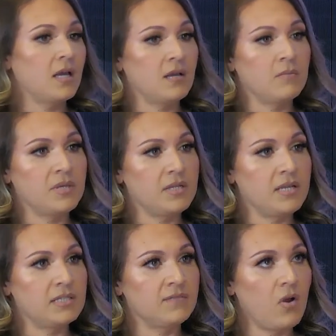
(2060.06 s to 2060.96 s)
But
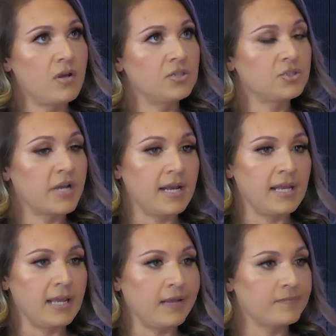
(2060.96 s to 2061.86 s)
as far as
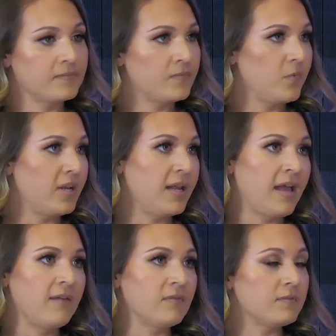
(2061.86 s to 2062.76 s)
training, when I
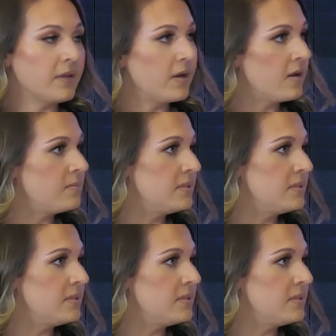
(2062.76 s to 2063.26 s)
have a flare-up,